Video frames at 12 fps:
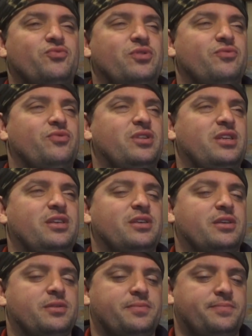really
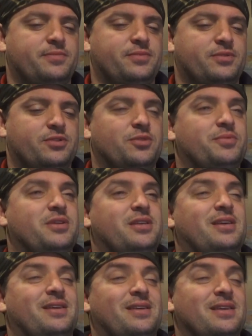upset.
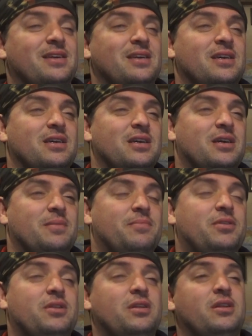
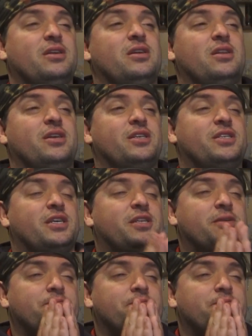But like I said,